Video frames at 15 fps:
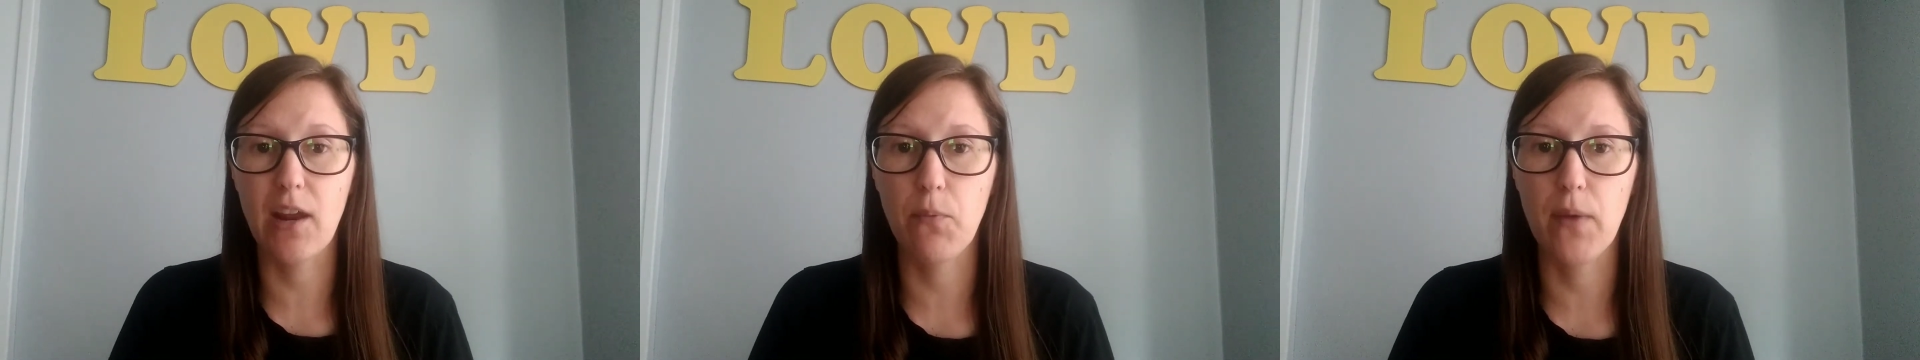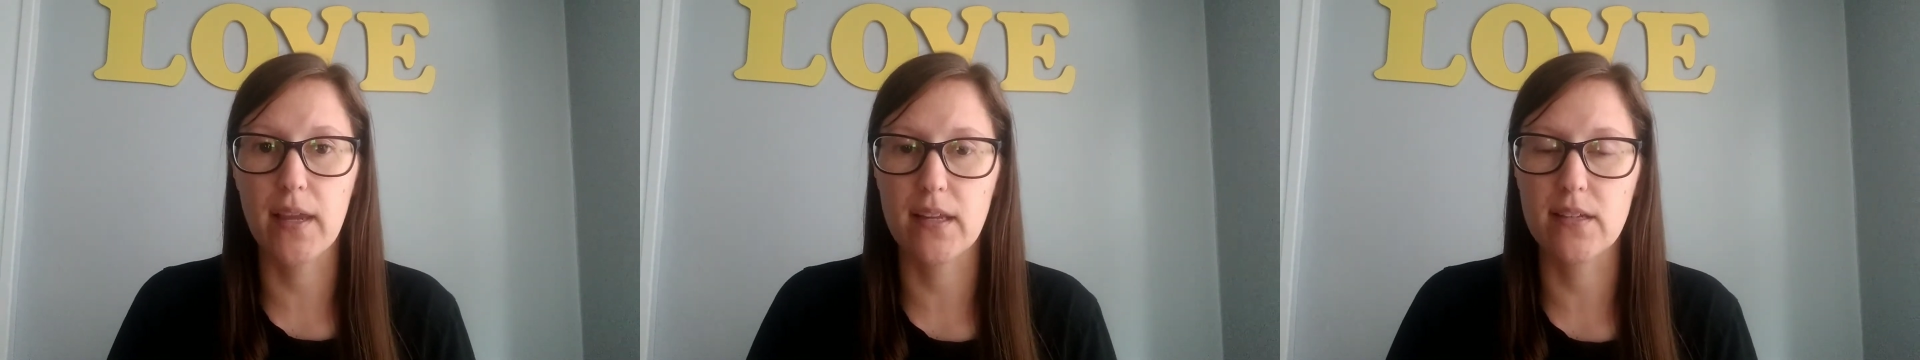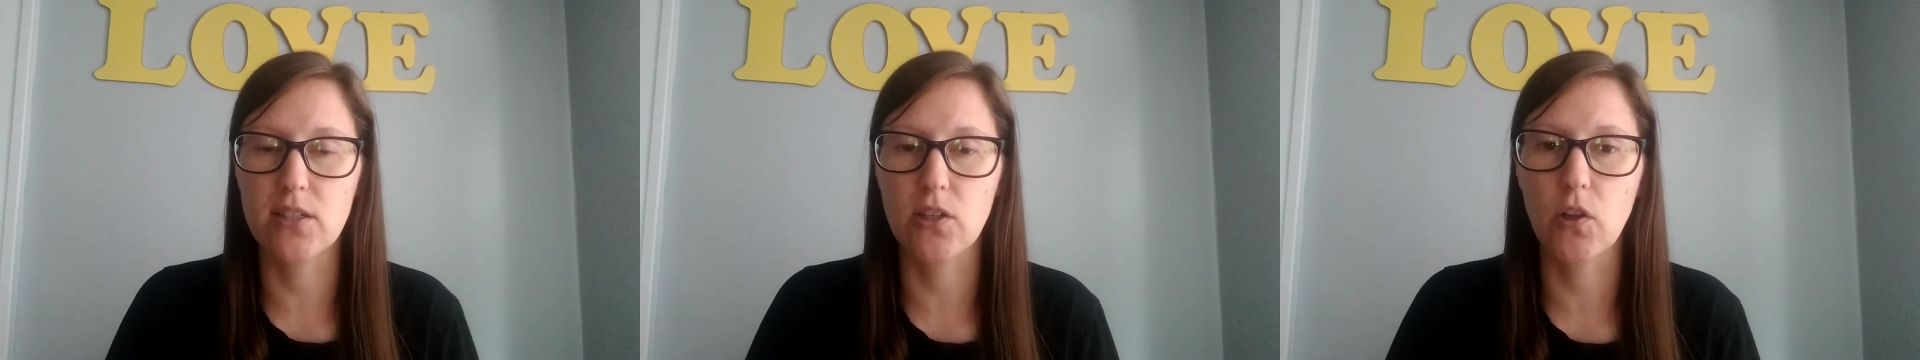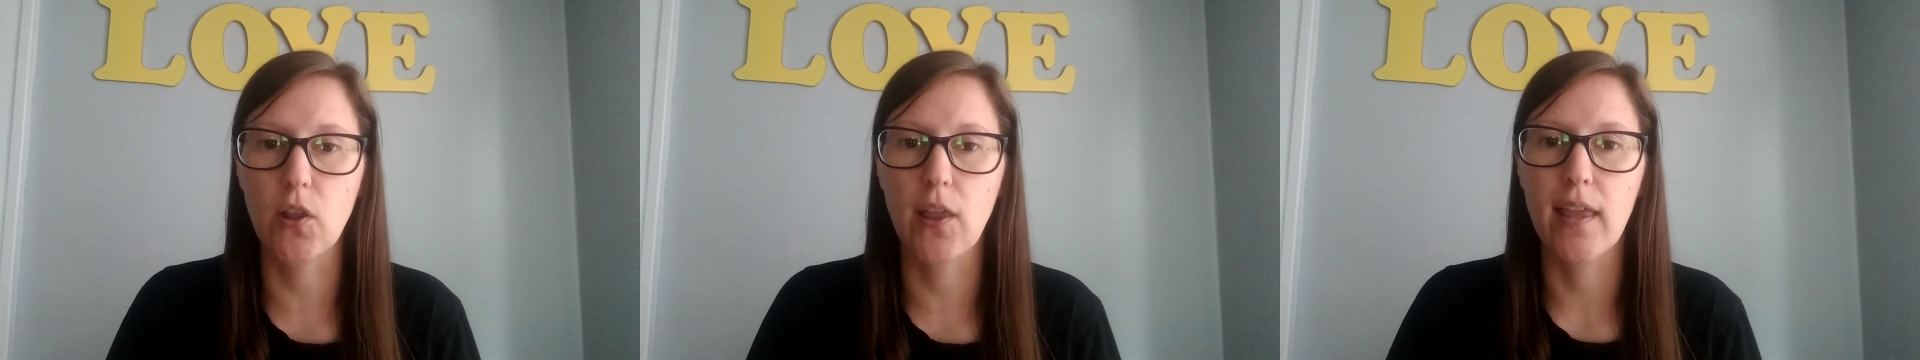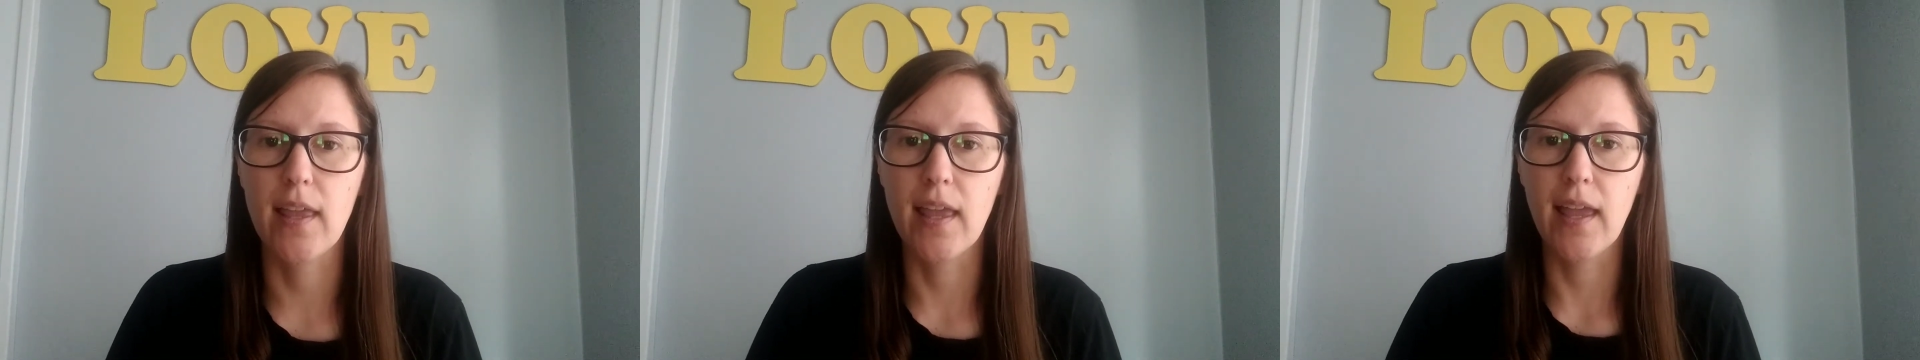awake
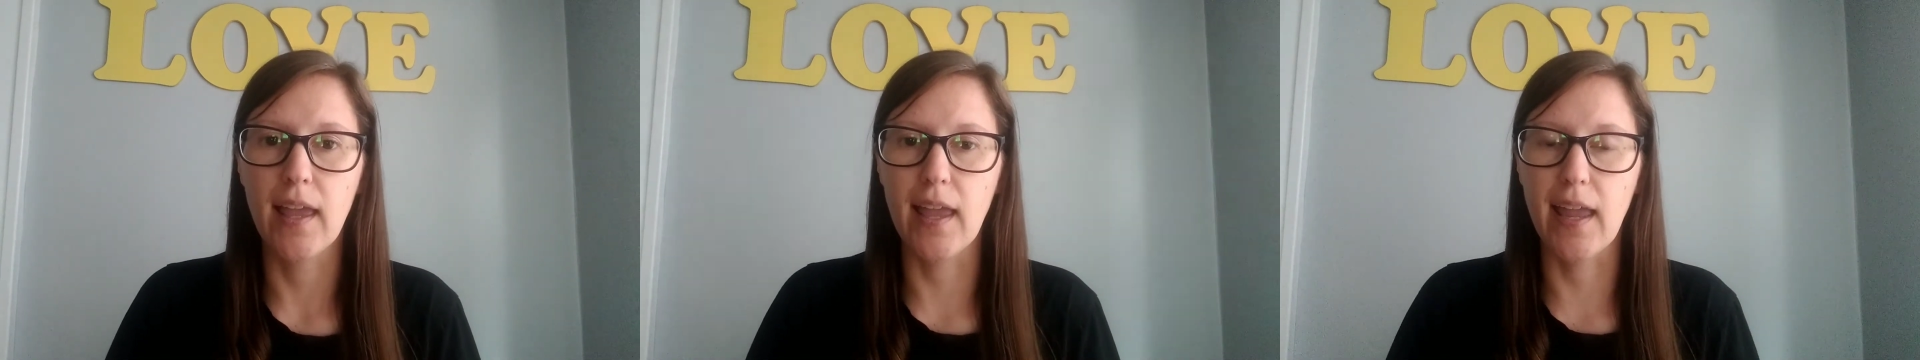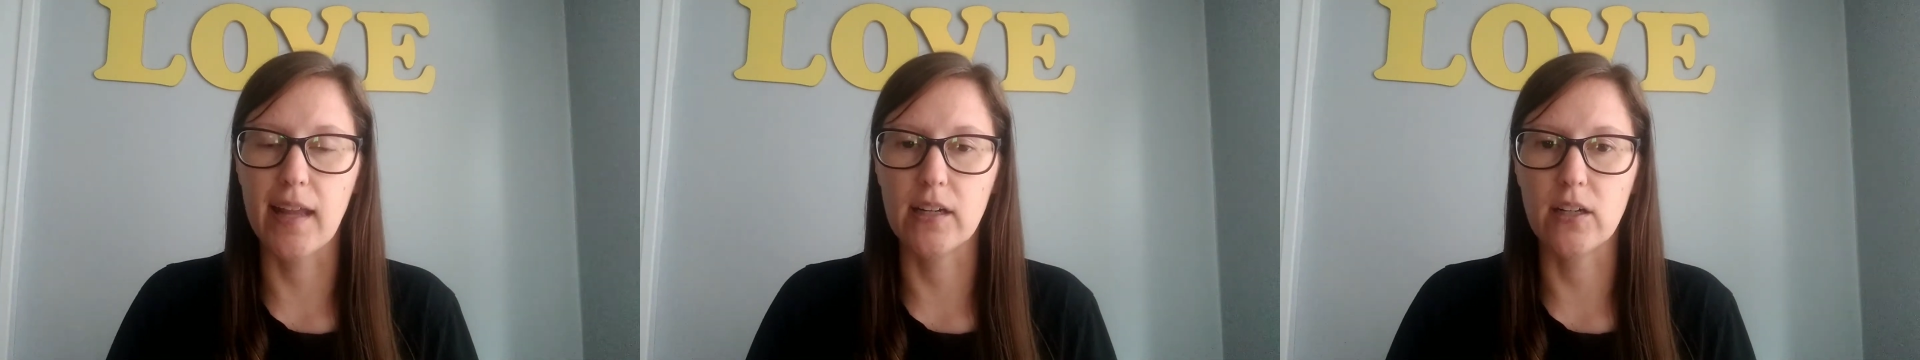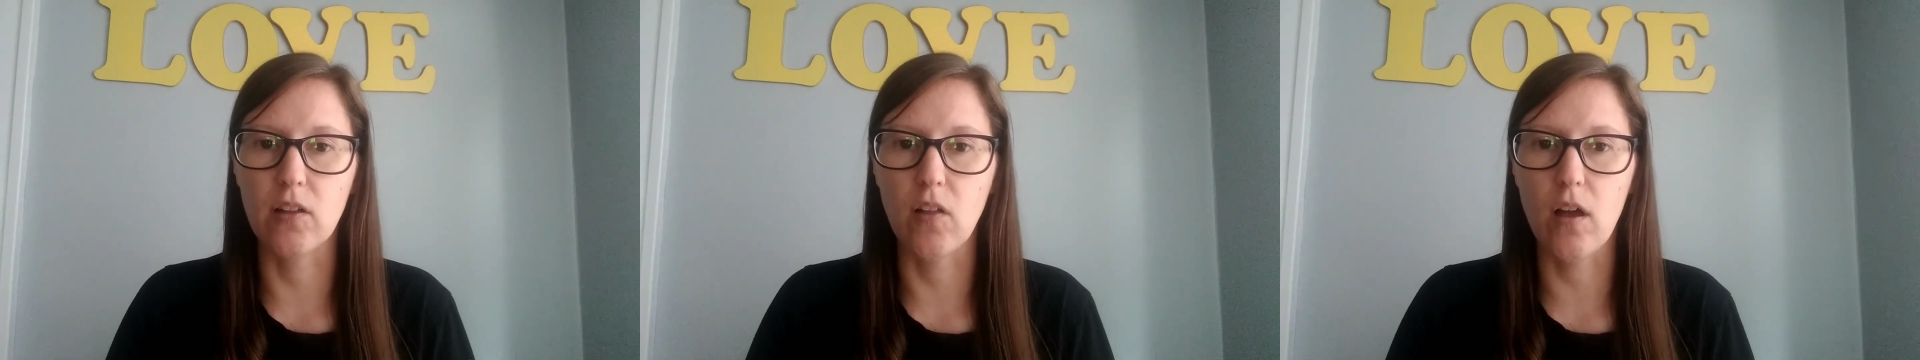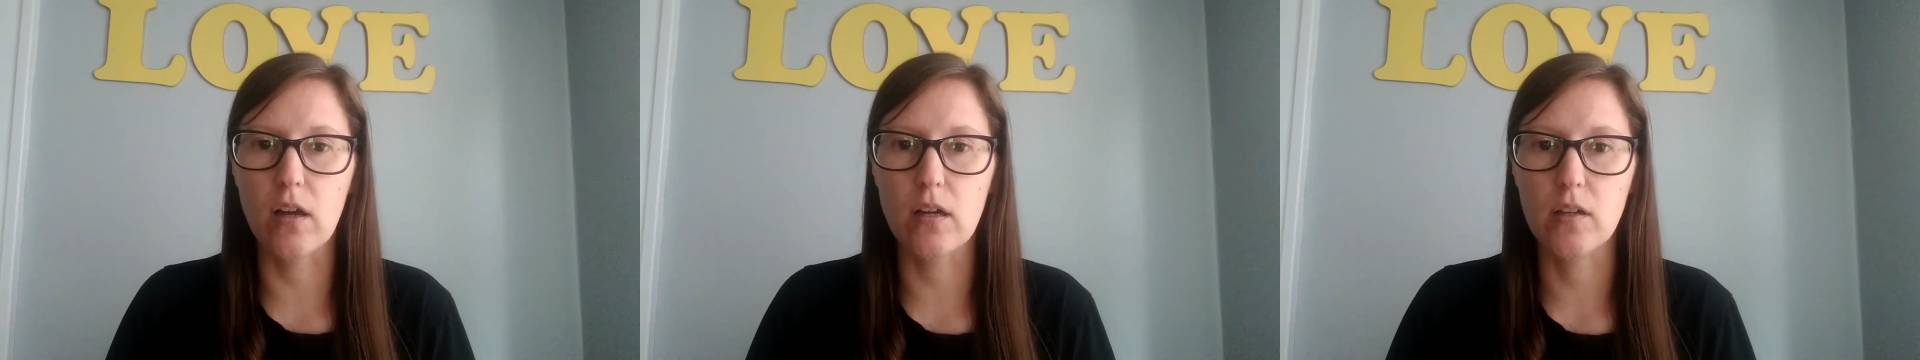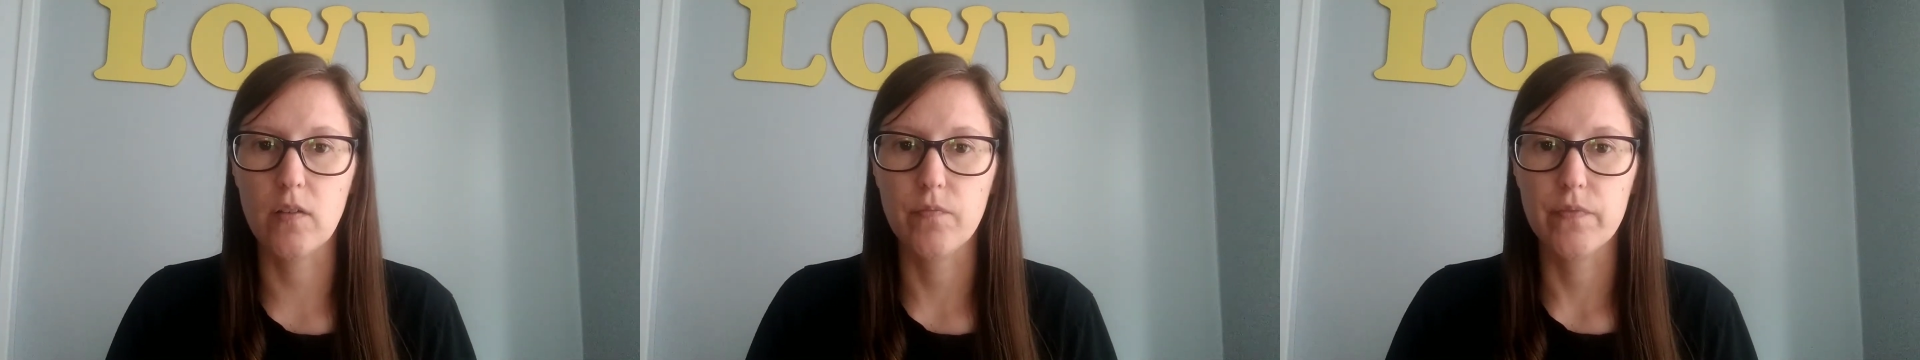until 8 o'clock.